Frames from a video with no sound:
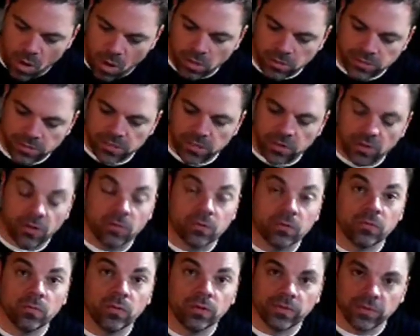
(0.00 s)
Also,
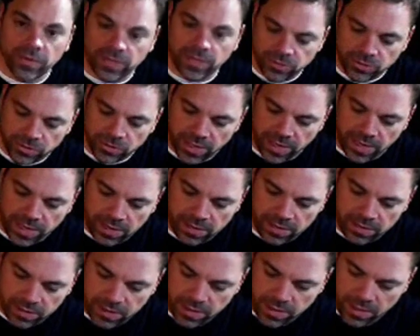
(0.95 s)
with each
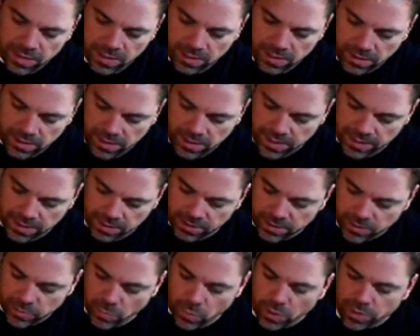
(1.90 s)
layer, I'm going to get
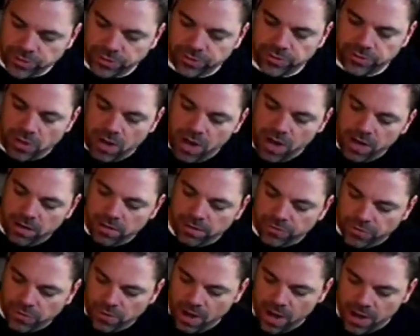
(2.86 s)
this brush drier
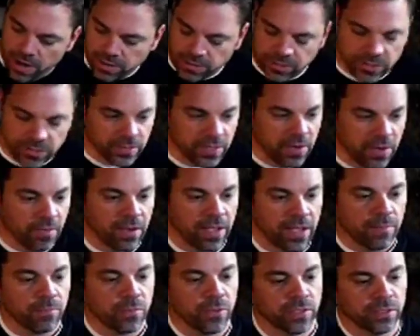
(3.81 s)
and drier, so that
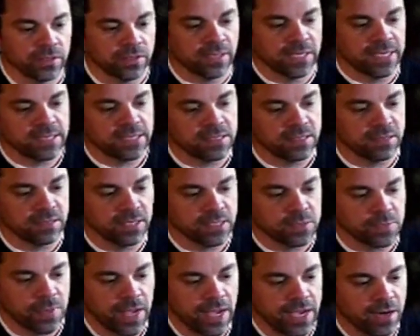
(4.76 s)
way I'm putting less and
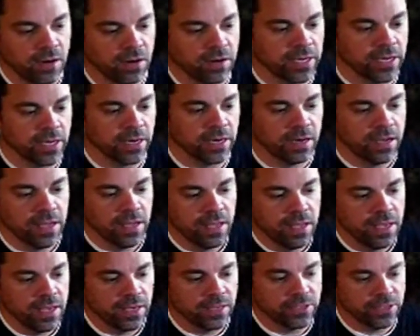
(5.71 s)
less paint on here
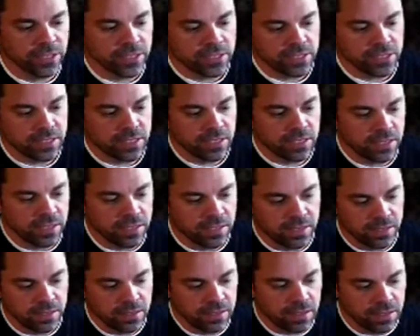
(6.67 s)
and just
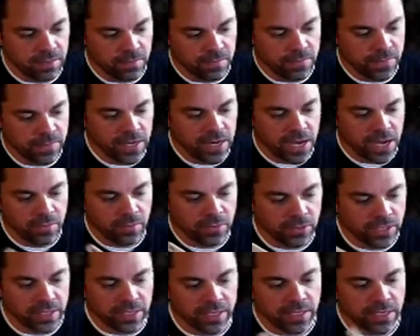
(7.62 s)
being
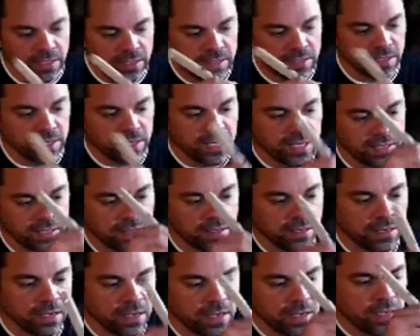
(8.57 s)
able to hit
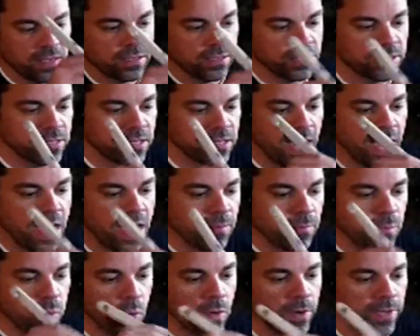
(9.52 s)
just the
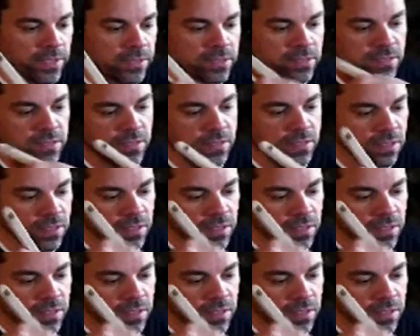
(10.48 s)
high points